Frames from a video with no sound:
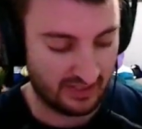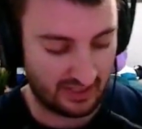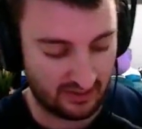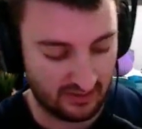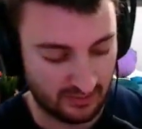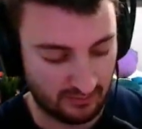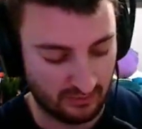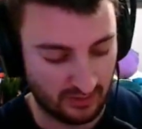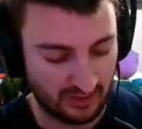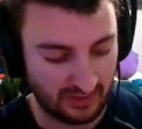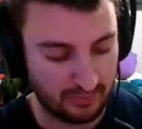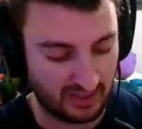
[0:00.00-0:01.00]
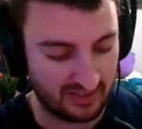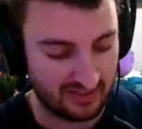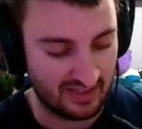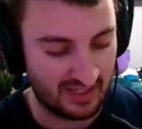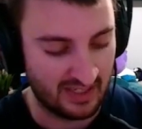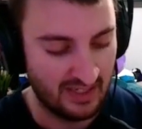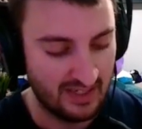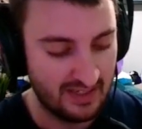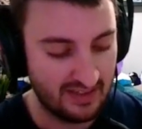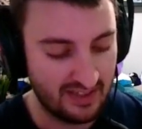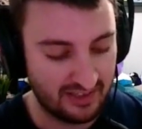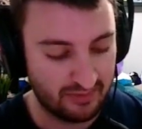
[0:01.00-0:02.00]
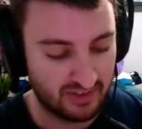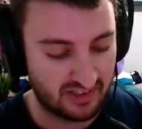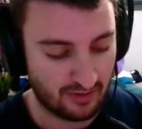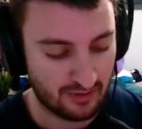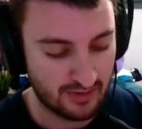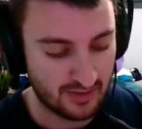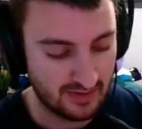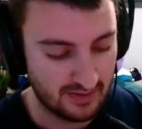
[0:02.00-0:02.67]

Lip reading: I couldn't really expect the 10. These ones hurt.